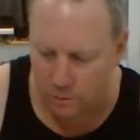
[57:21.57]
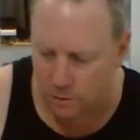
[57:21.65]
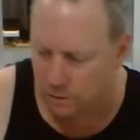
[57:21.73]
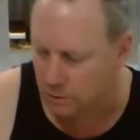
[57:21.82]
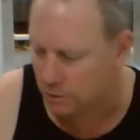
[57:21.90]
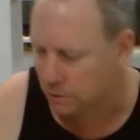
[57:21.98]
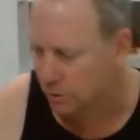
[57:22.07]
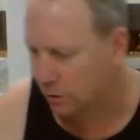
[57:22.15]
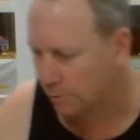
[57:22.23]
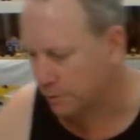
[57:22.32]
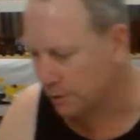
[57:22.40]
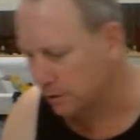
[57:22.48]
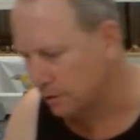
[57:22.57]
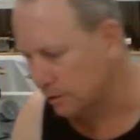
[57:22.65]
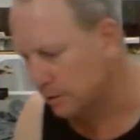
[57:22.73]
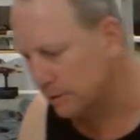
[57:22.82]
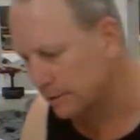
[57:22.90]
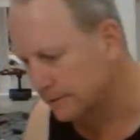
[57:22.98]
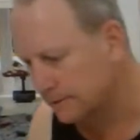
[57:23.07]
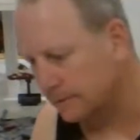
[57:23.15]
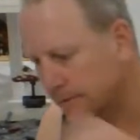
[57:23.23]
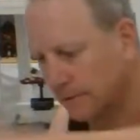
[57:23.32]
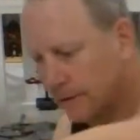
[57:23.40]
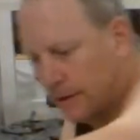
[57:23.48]
Where's the top?
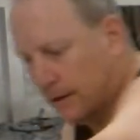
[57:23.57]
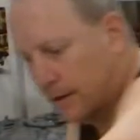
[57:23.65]
Oh